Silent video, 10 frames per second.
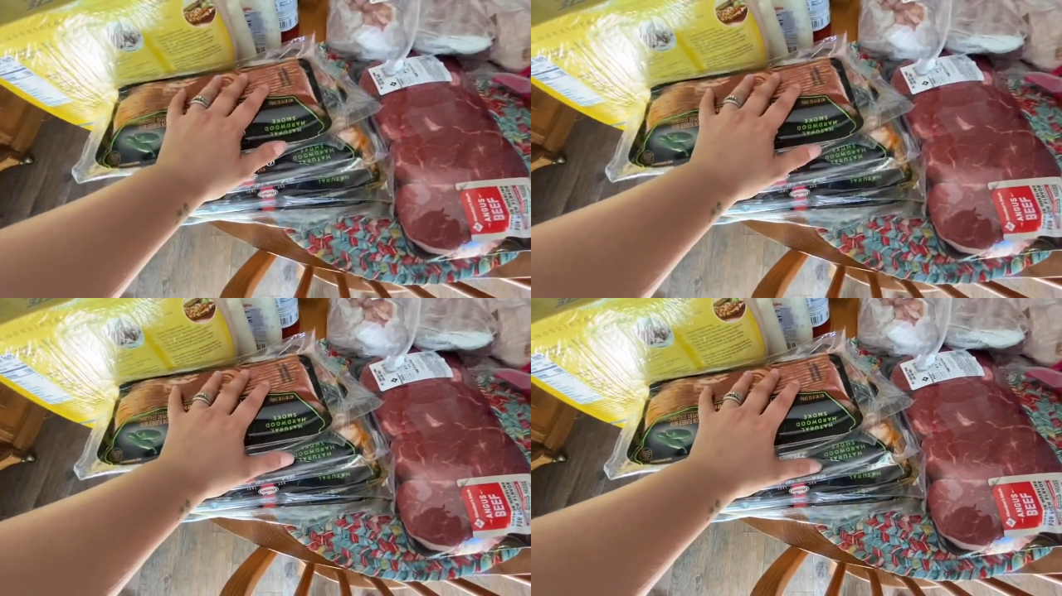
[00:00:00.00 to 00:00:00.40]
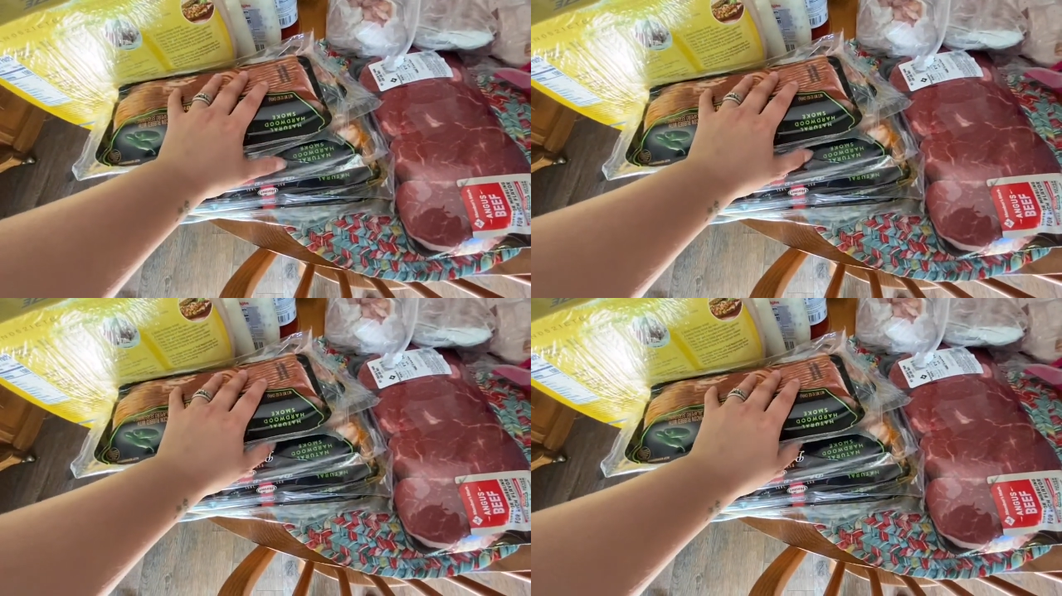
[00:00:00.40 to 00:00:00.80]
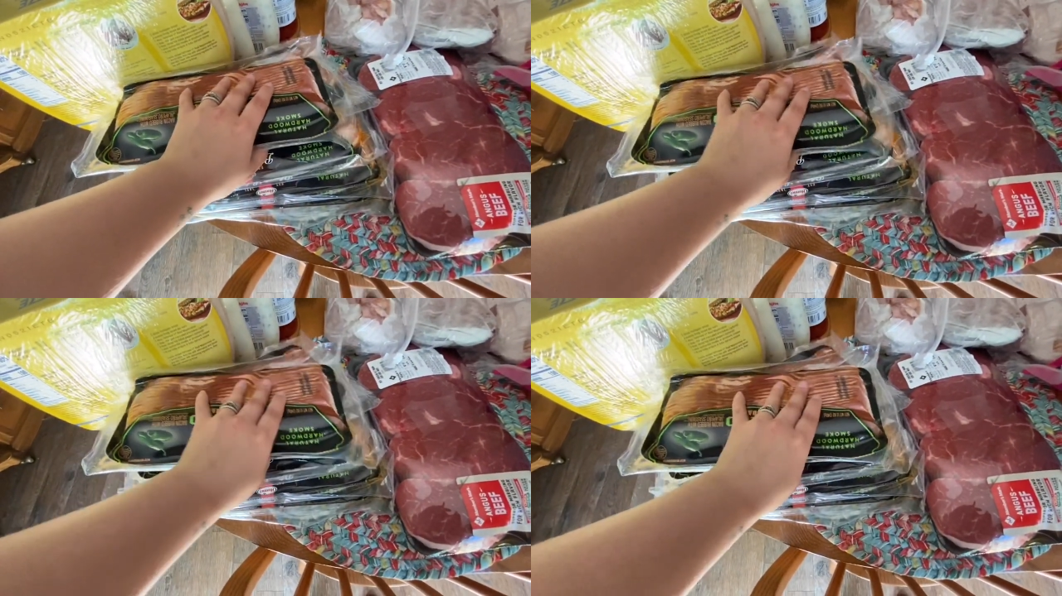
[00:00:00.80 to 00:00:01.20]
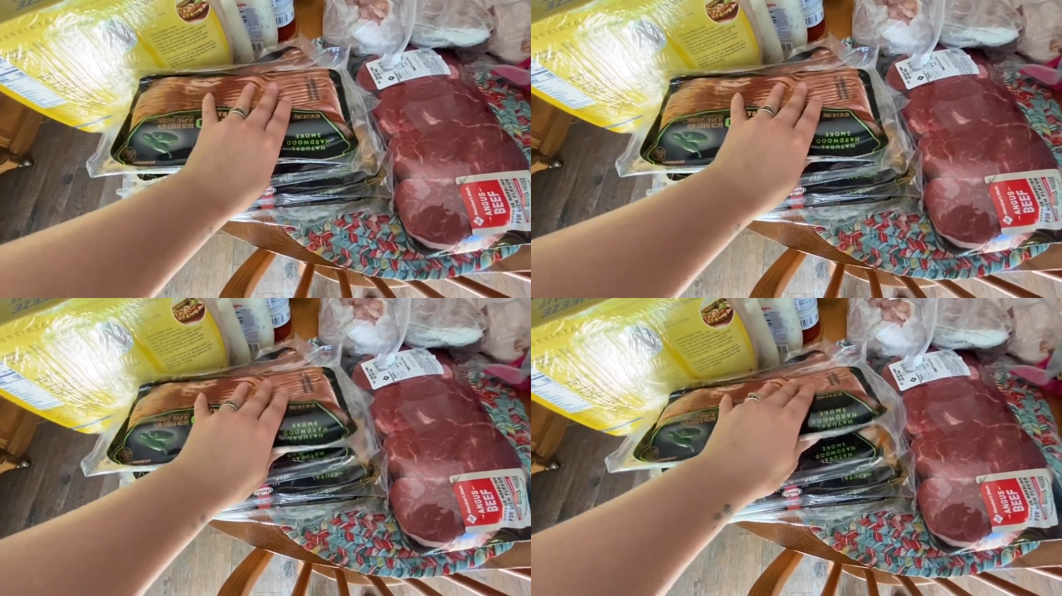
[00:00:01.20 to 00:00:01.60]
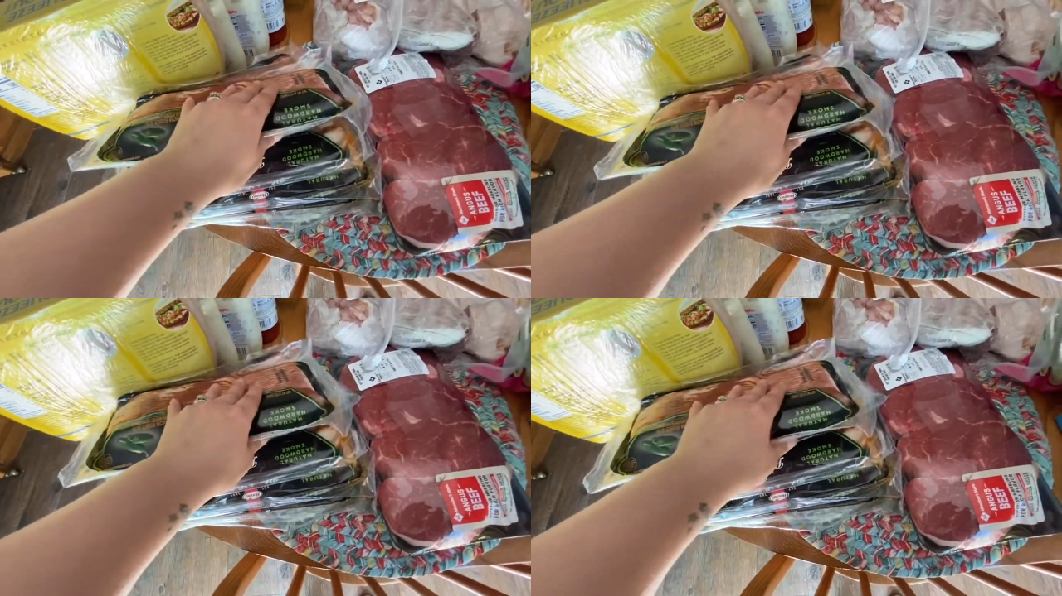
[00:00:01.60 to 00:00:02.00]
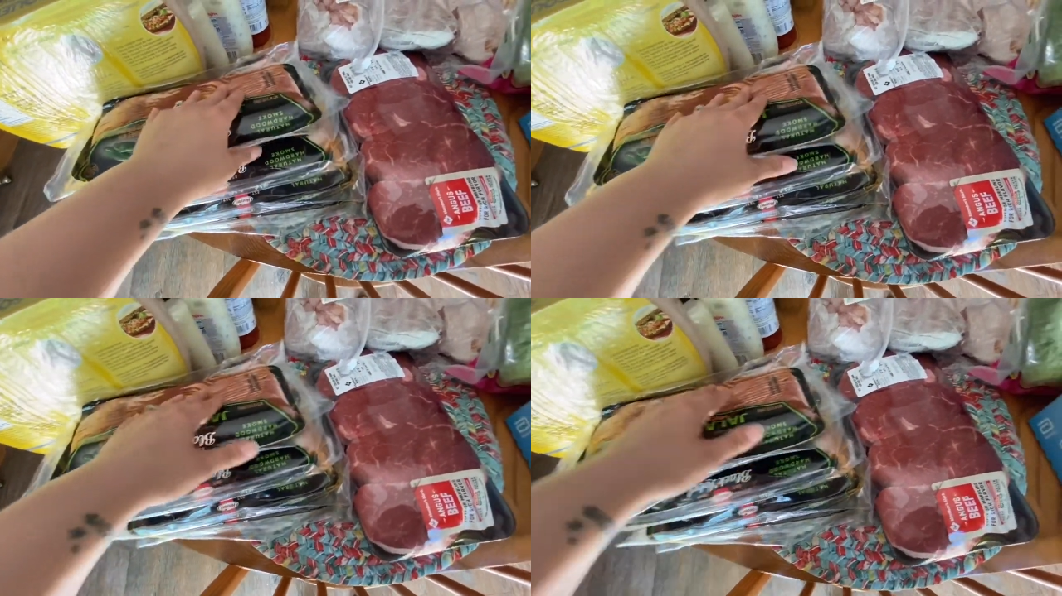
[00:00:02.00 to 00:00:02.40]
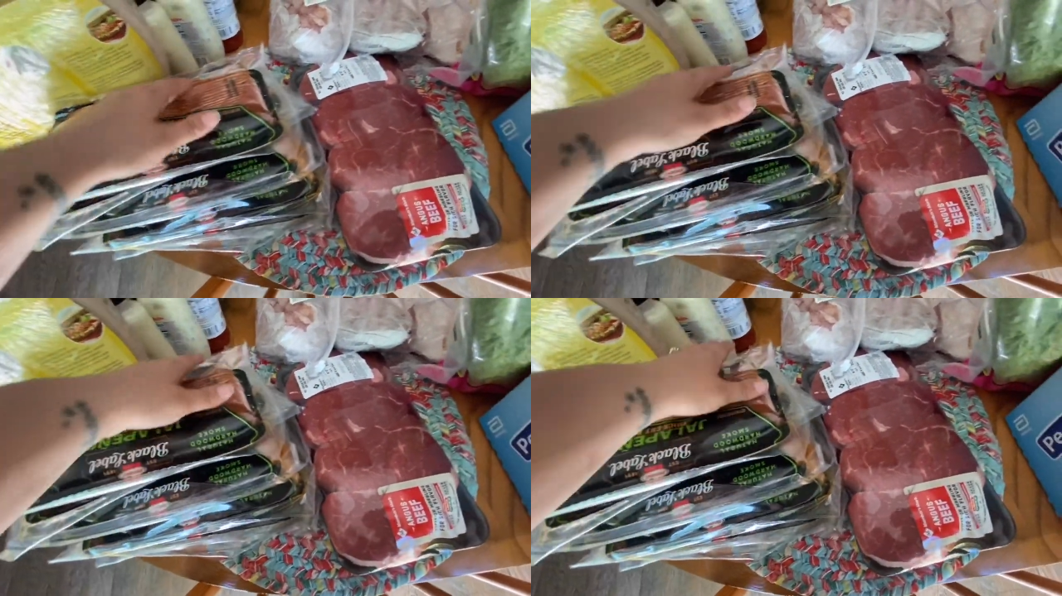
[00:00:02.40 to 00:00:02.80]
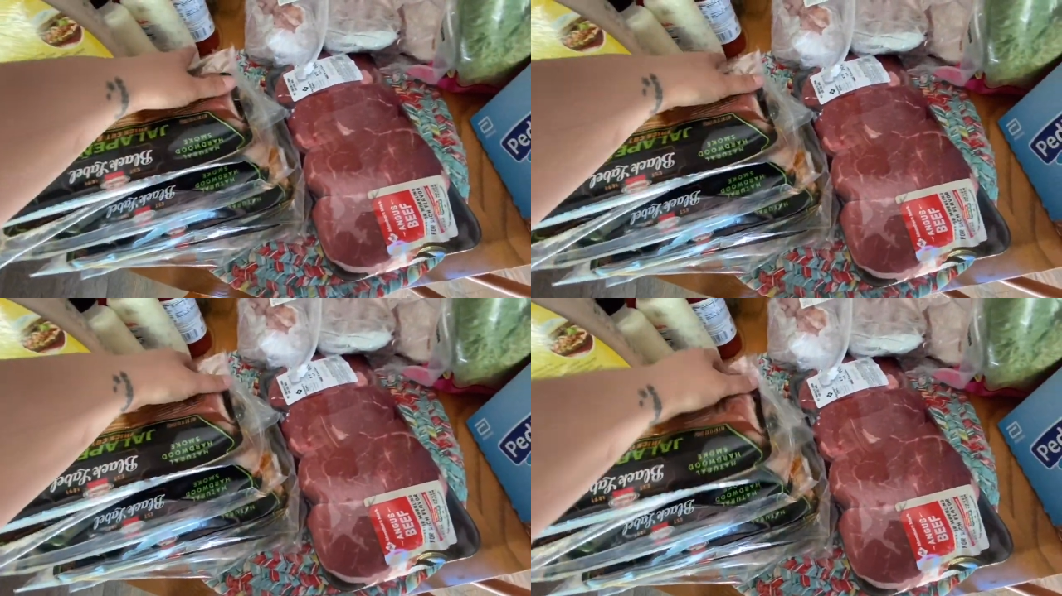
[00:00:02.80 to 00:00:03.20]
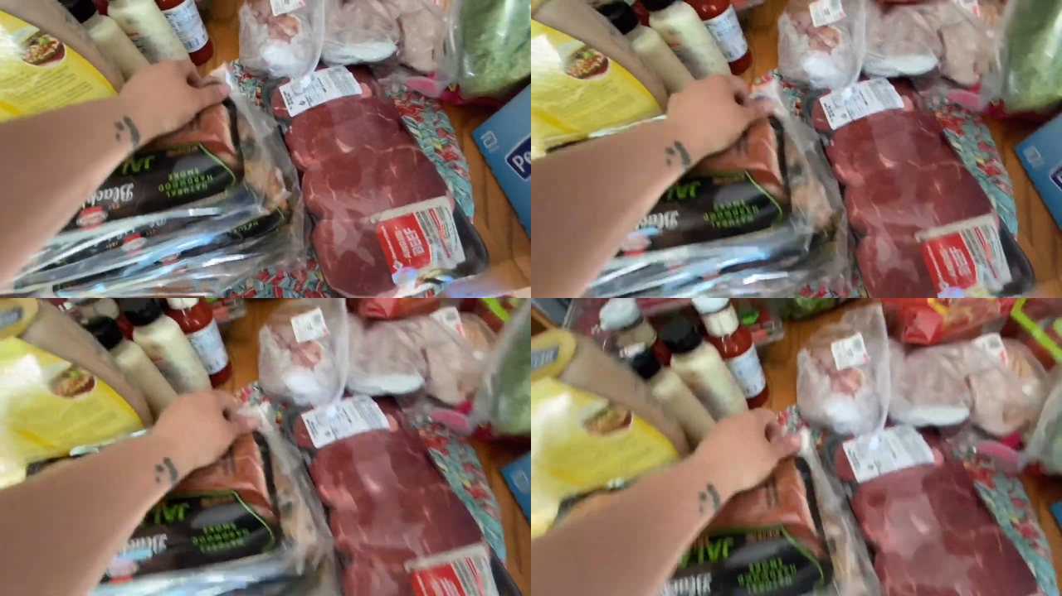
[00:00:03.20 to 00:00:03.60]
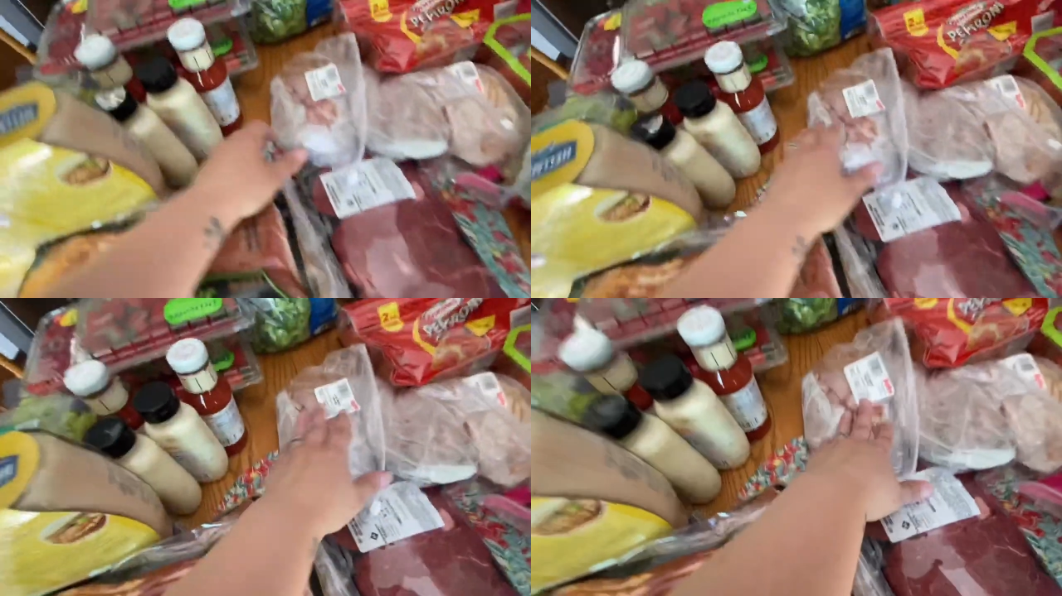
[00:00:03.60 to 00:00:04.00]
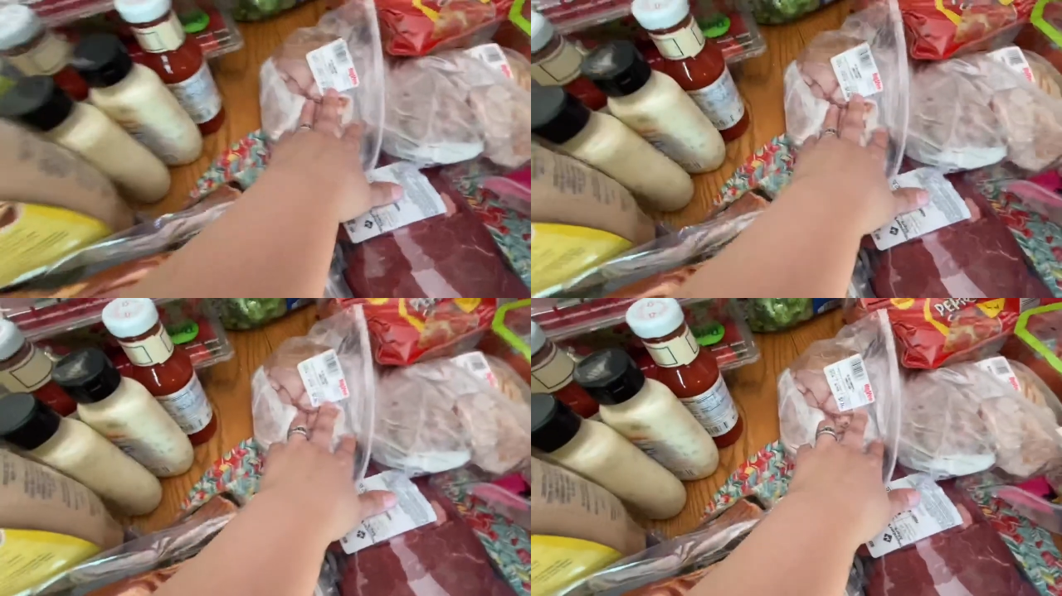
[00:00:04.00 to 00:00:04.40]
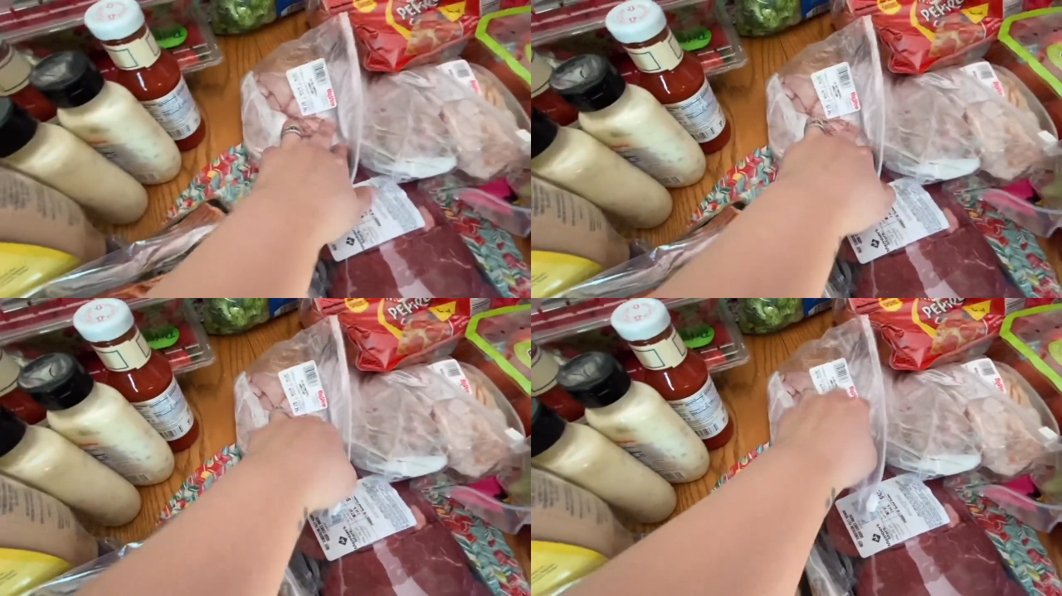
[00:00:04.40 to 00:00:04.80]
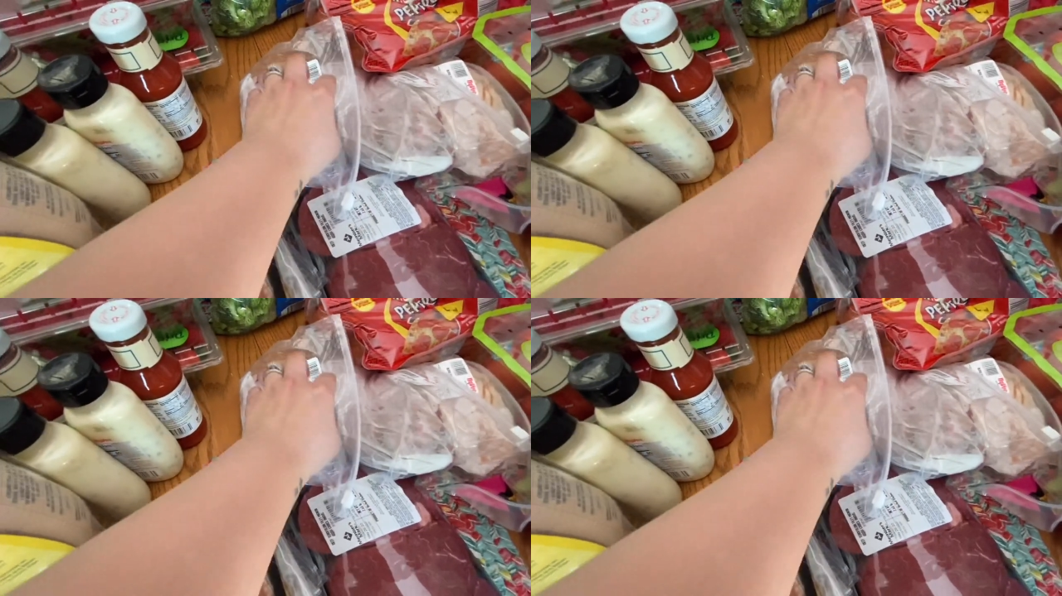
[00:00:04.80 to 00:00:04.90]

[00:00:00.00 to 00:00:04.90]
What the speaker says: (no speaker visible)